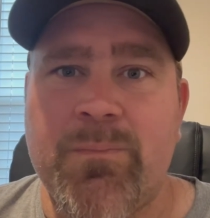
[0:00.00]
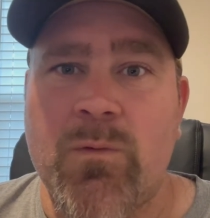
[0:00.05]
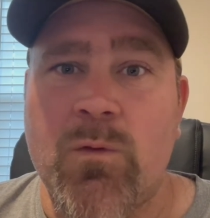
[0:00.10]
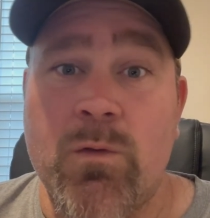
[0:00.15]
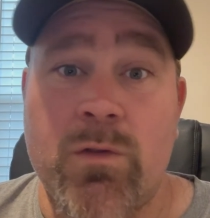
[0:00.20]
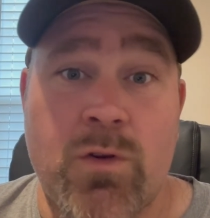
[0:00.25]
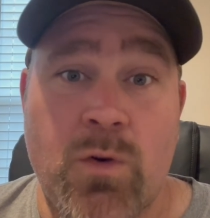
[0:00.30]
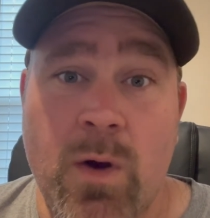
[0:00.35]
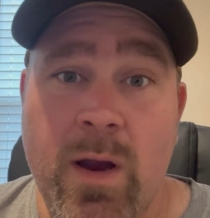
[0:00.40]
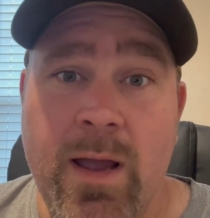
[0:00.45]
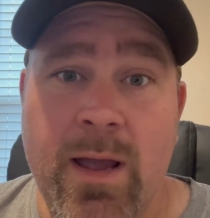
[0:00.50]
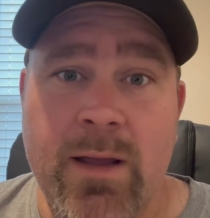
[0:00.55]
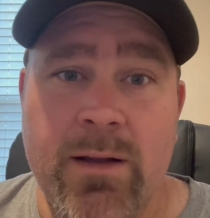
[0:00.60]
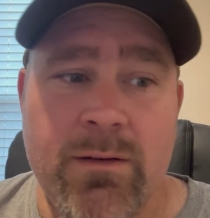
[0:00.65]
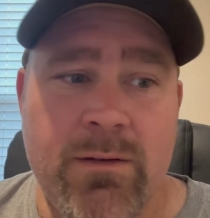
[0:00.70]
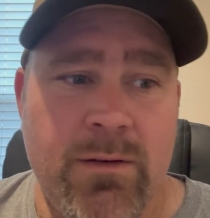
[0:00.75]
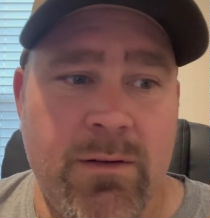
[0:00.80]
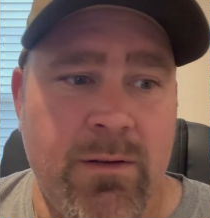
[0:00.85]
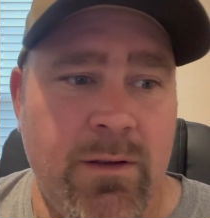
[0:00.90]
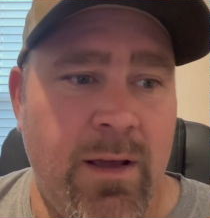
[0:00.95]

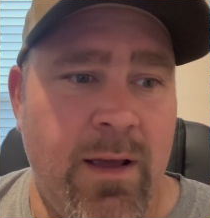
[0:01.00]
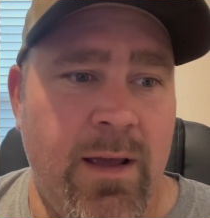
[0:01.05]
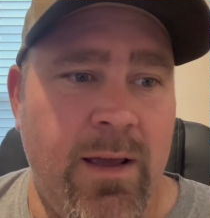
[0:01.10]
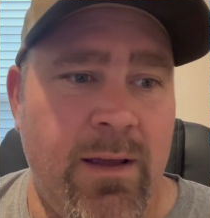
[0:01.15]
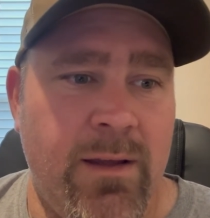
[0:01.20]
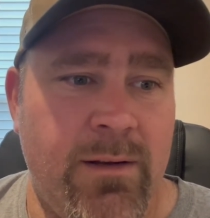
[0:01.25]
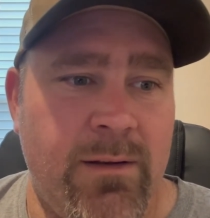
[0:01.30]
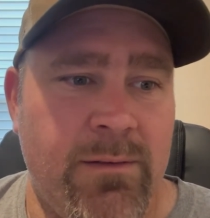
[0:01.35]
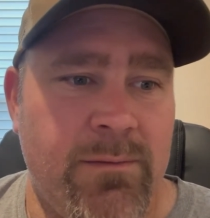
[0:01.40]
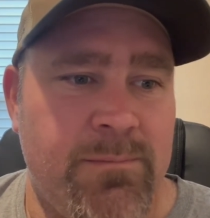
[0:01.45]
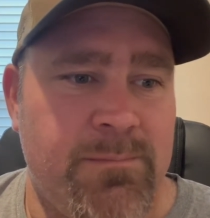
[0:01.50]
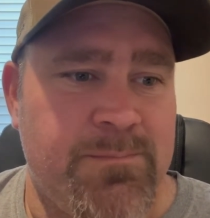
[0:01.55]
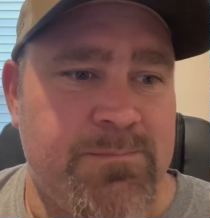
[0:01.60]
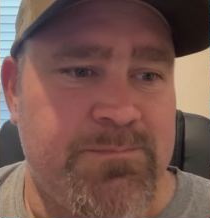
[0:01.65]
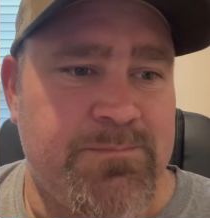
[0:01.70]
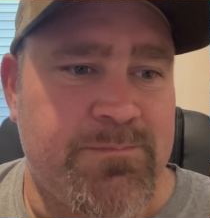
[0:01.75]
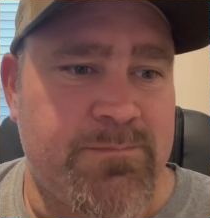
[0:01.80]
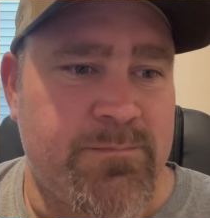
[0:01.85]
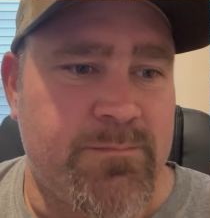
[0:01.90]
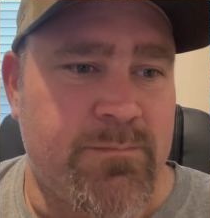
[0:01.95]
Grant and
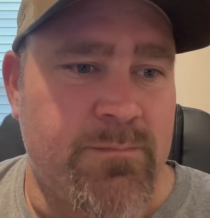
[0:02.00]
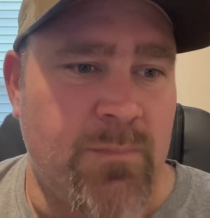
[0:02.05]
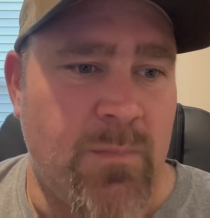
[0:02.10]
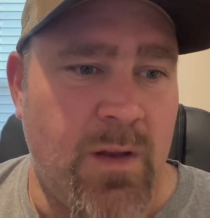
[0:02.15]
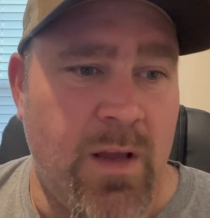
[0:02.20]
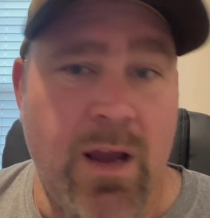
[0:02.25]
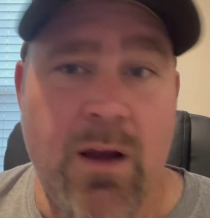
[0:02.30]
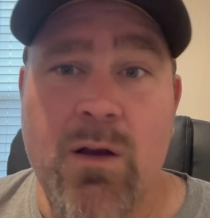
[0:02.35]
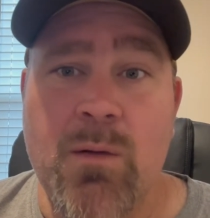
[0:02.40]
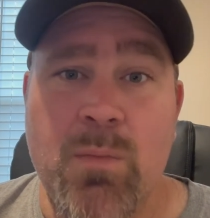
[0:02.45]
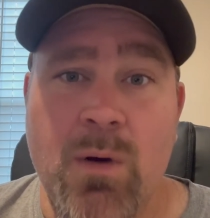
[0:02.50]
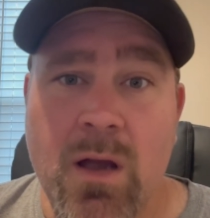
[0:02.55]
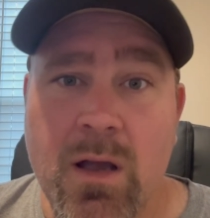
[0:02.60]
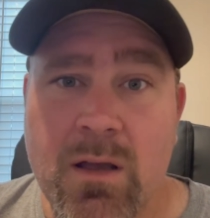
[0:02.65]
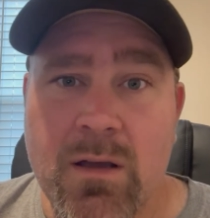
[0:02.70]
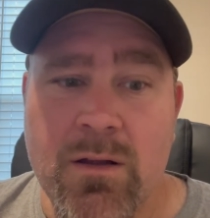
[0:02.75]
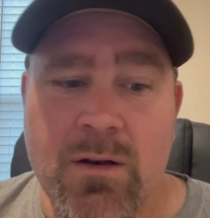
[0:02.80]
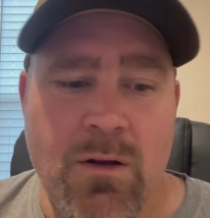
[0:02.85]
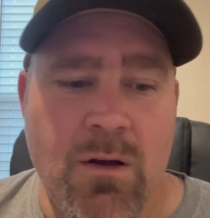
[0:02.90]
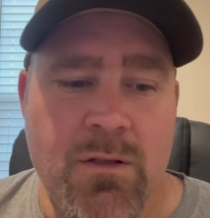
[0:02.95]
Gary
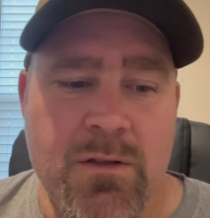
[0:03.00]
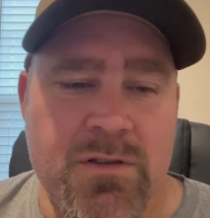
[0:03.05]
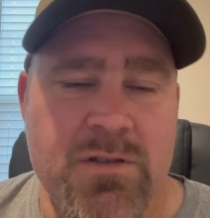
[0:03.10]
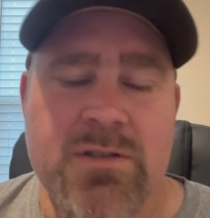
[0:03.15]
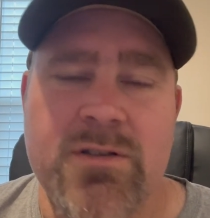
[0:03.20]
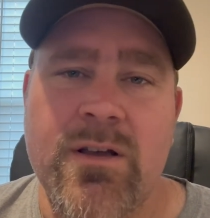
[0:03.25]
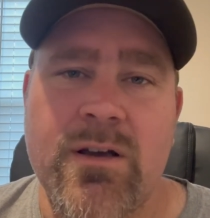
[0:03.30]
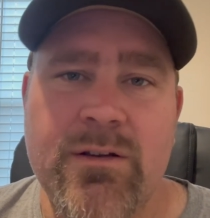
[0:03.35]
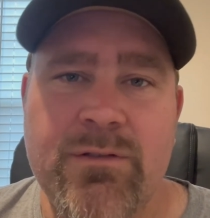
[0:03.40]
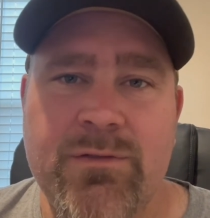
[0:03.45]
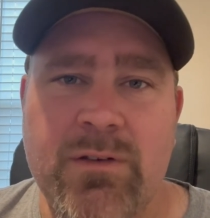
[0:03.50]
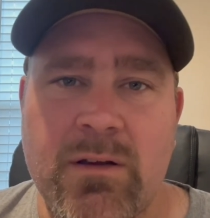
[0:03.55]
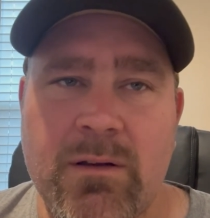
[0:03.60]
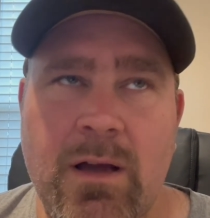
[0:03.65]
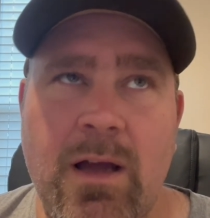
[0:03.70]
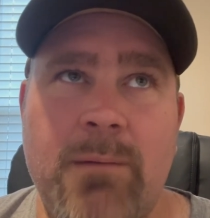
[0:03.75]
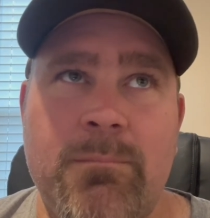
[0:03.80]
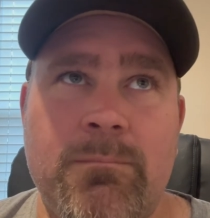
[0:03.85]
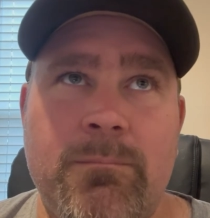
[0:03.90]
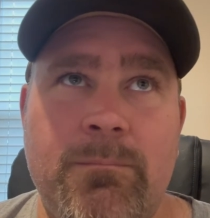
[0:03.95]
Brecka and all this stuff.
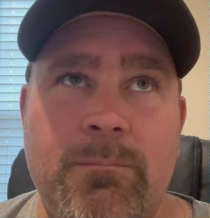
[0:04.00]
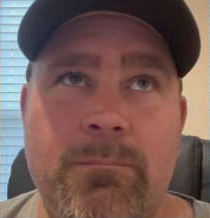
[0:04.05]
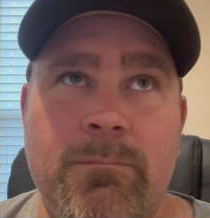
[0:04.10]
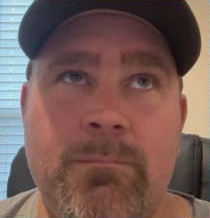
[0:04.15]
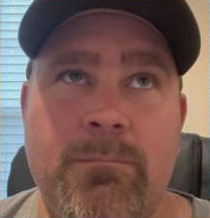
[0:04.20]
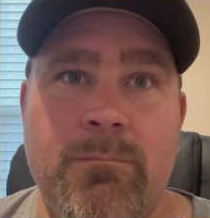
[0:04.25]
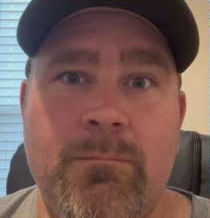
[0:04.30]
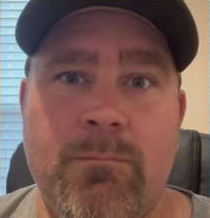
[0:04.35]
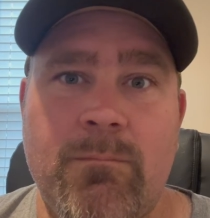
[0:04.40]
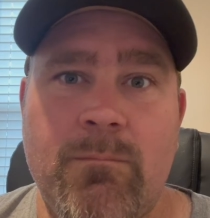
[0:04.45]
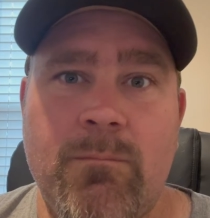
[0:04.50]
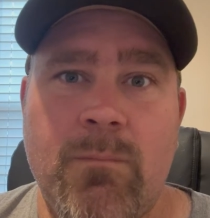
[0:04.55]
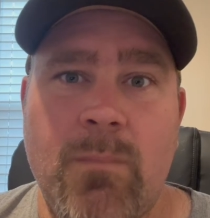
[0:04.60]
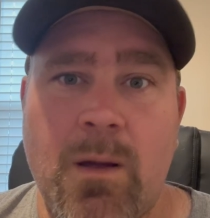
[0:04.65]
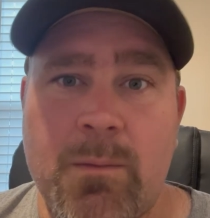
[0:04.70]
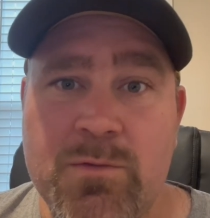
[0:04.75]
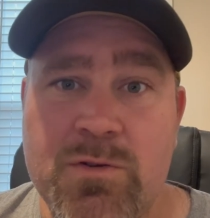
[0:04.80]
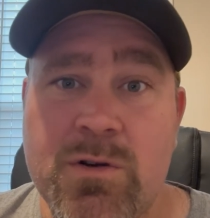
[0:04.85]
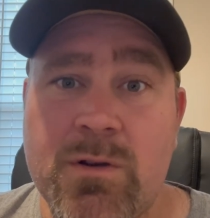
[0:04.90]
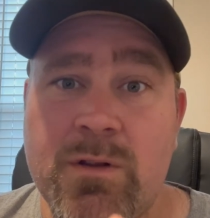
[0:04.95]

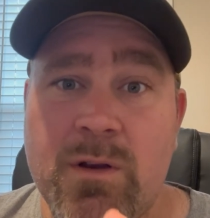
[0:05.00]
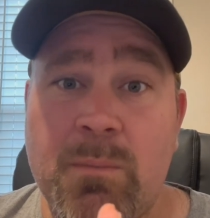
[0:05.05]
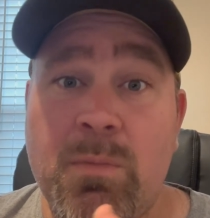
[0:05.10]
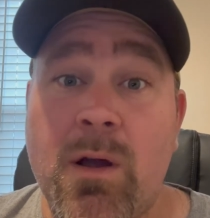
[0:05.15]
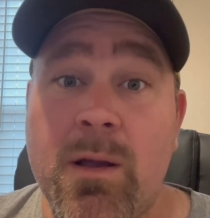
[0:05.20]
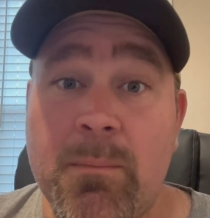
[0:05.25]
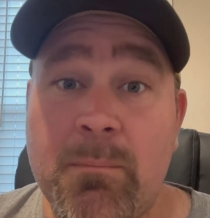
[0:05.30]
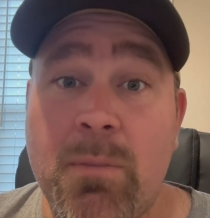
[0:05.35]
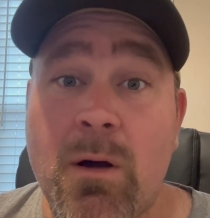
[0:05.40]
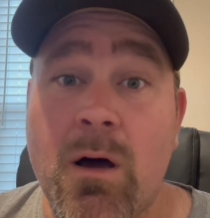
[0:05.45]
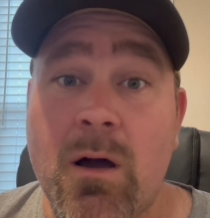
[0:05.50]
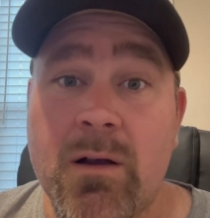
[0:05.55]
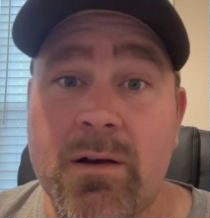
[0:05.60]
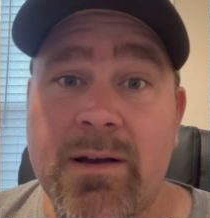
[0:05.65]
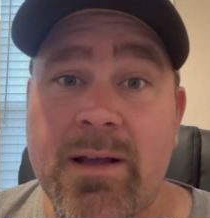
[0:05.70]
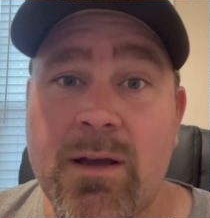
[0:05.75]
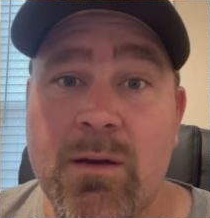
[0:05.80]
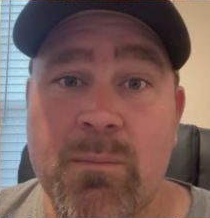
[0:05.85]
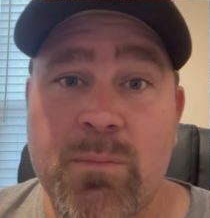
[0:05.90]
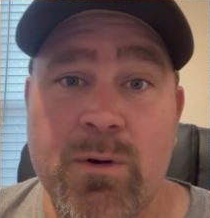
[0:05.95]
I'm sure they're probably bogged
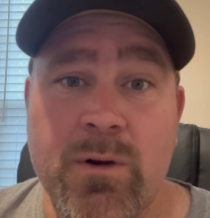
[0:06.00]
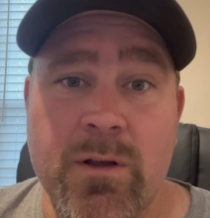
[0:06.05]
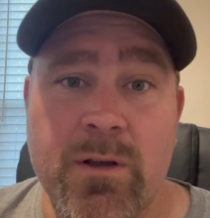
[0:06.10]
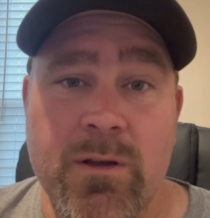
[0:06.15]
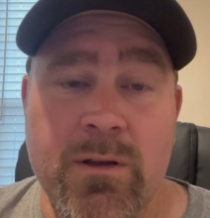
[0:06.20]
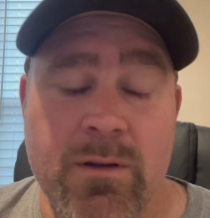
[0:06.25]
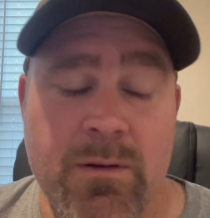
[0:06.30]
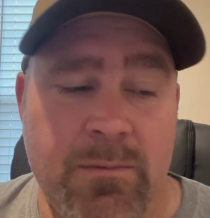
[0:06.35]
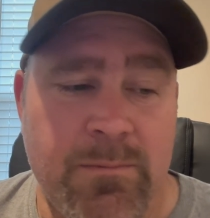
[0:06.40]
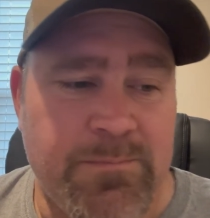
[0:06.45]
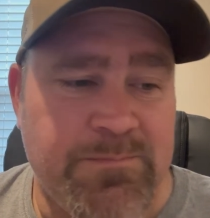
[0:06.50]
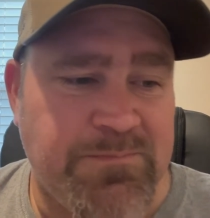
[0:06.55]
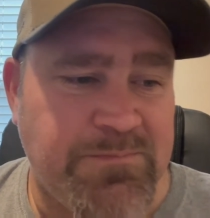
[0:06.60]
down pretty good.